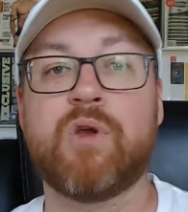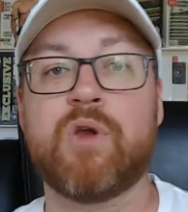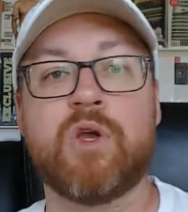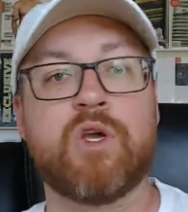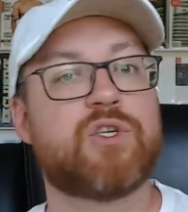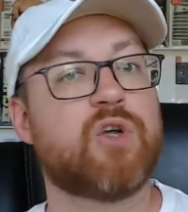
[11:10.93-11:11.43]

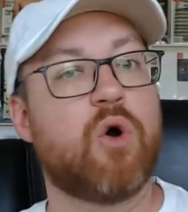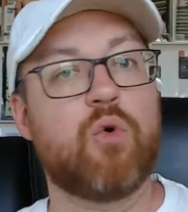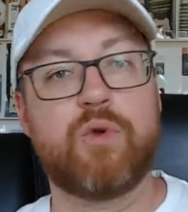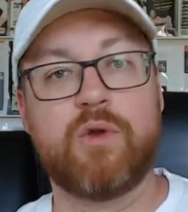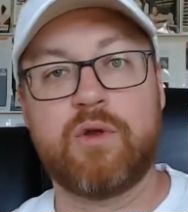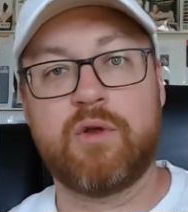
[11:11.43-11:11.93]
So
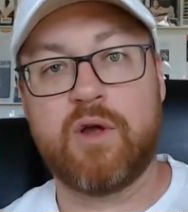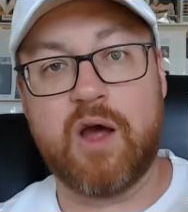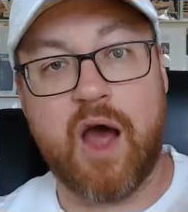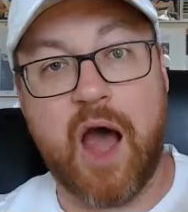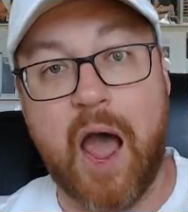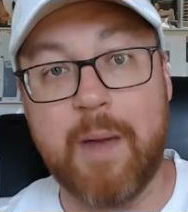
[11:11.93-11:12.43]

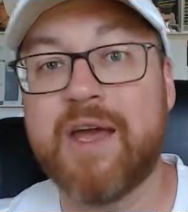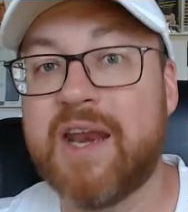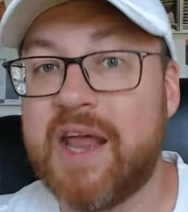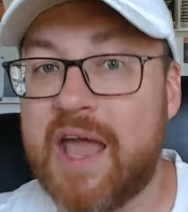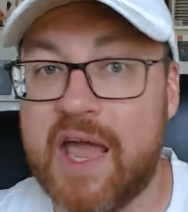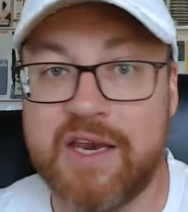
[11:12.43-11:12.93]
I'm going
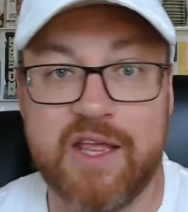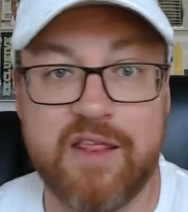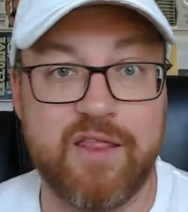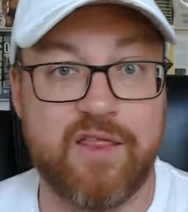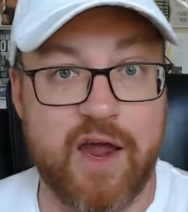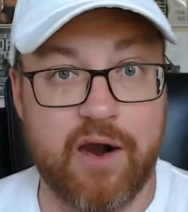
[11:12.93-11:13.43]
to end
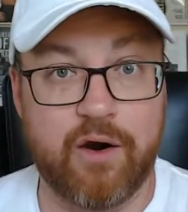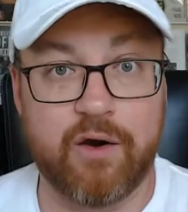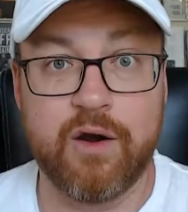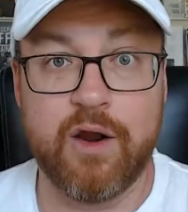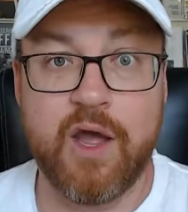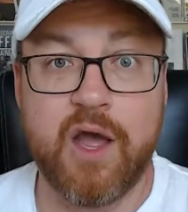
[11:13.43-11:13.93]
it there.
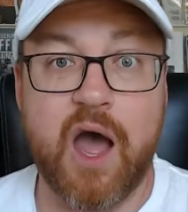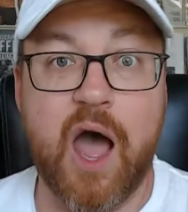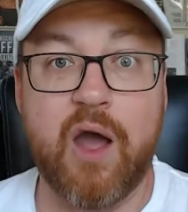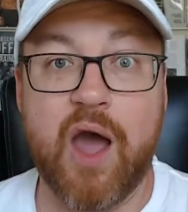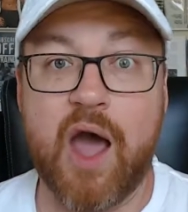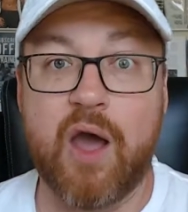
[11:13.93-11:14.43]

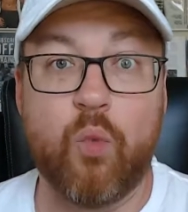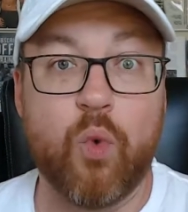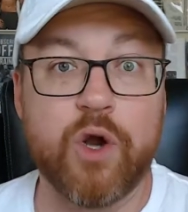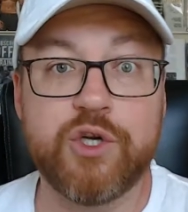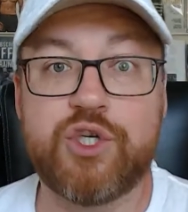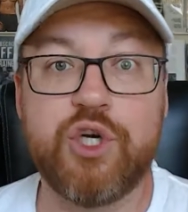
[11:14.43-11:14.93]
I
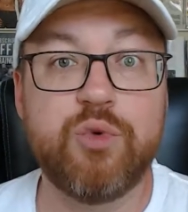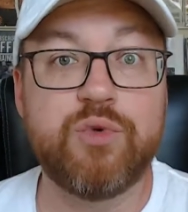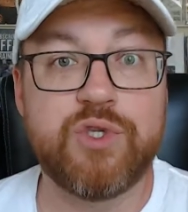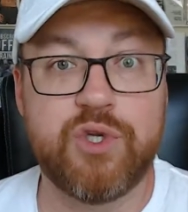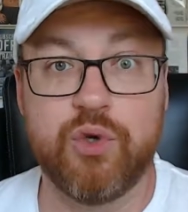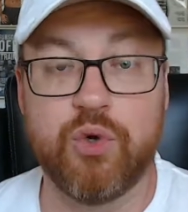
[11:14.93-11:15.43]
want you
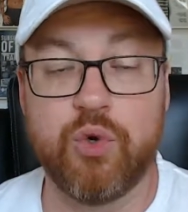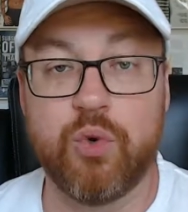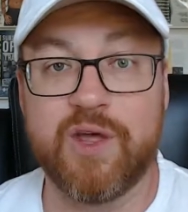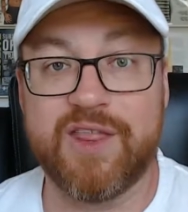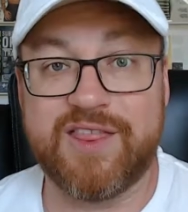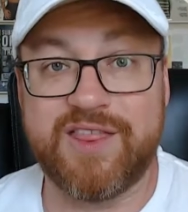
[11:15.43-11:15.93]
to
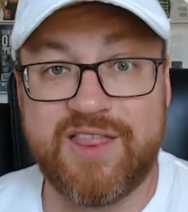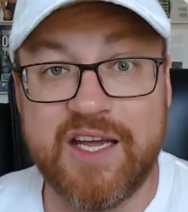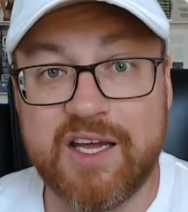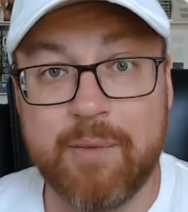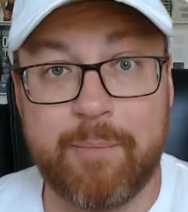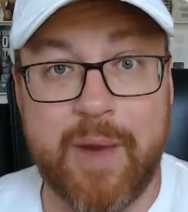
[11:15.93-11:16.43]

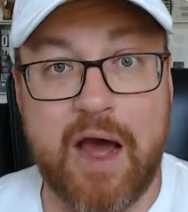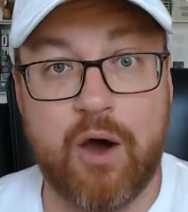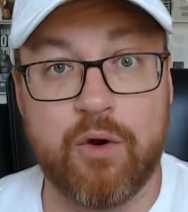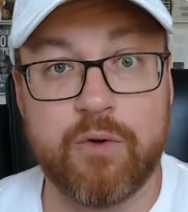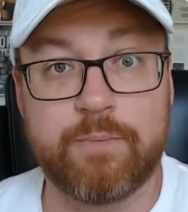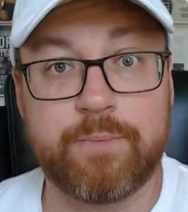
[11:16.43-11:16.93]
think
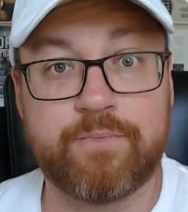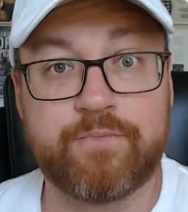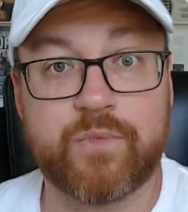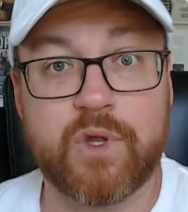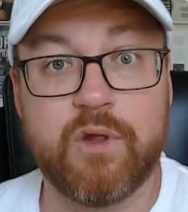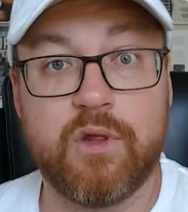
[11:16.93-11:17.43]
about
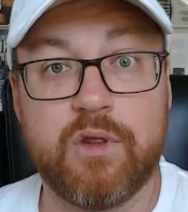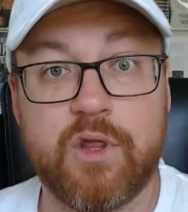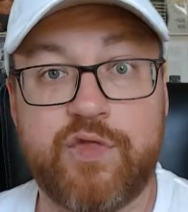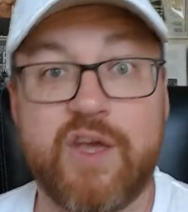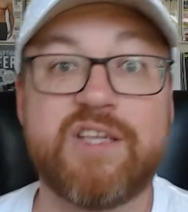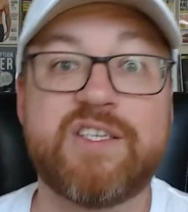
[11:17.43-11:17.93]
the
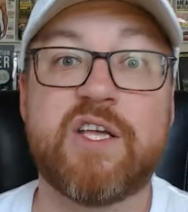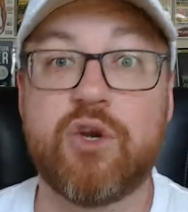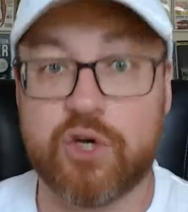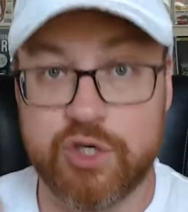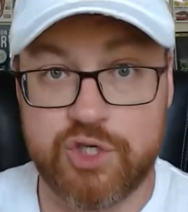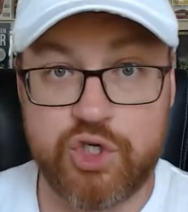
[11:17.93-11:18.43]
things that you're
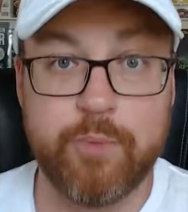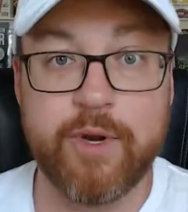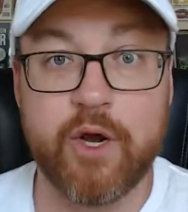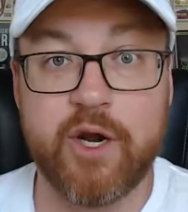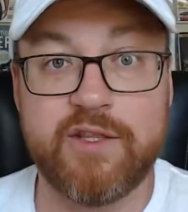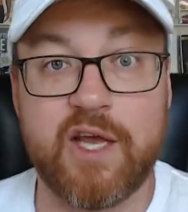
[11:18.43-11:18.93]
consuming
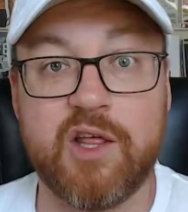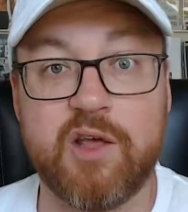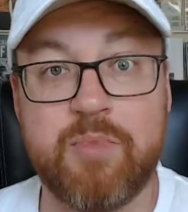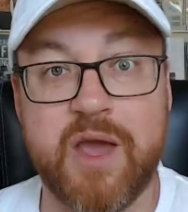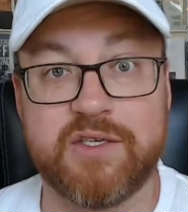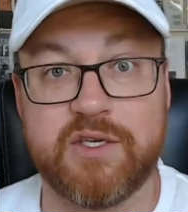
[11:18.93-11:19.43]
on a daily
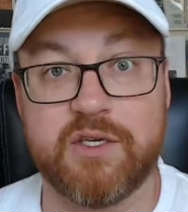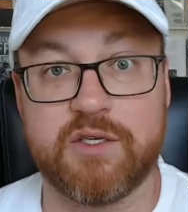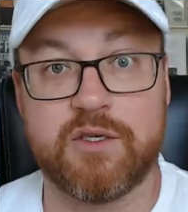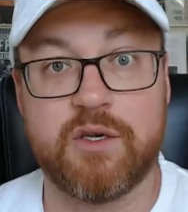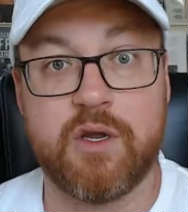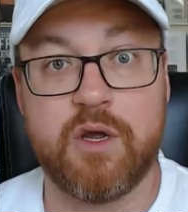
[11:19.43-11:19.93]

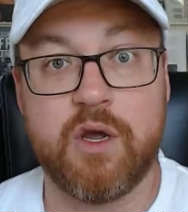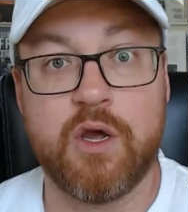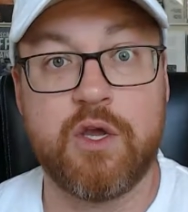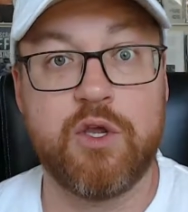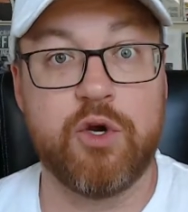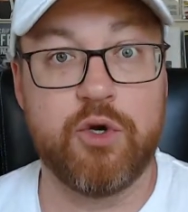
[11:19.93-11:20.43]
basis,
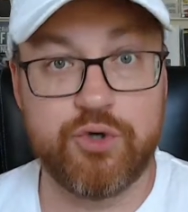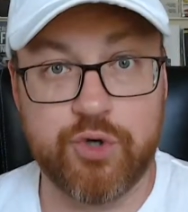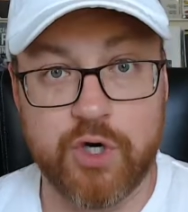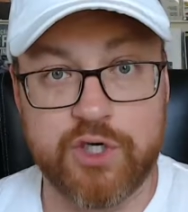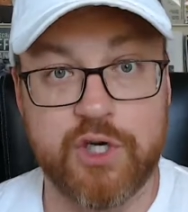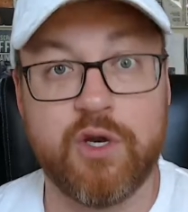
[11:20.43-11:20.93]
your
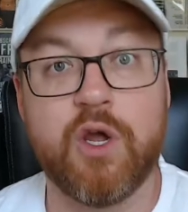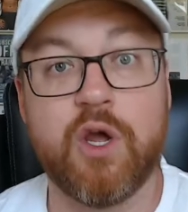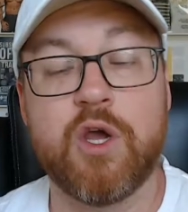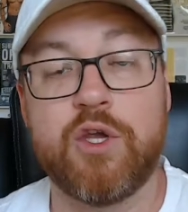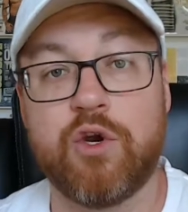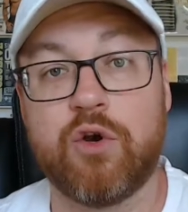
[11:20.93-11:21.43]
nutrition,
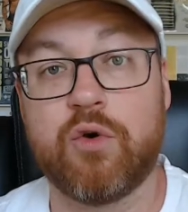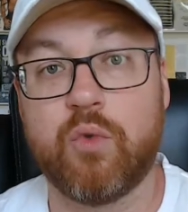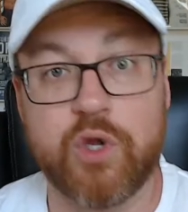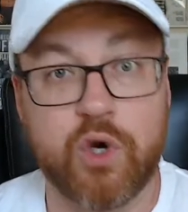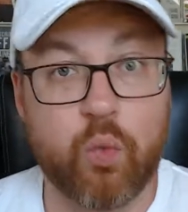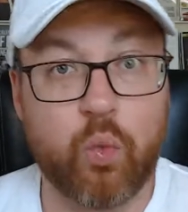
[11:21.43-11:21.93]

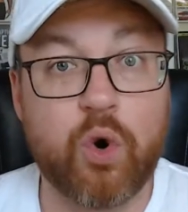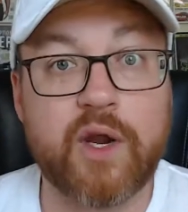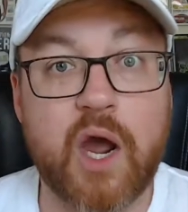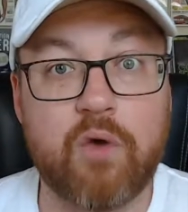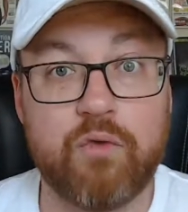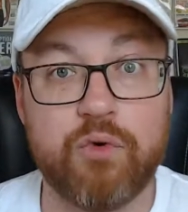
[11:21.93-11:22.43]
your
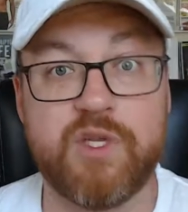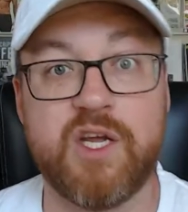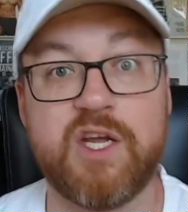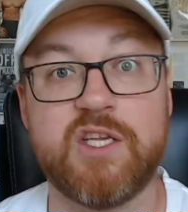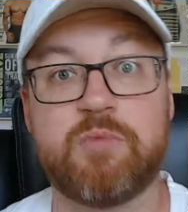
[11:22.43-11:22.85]
workout routines.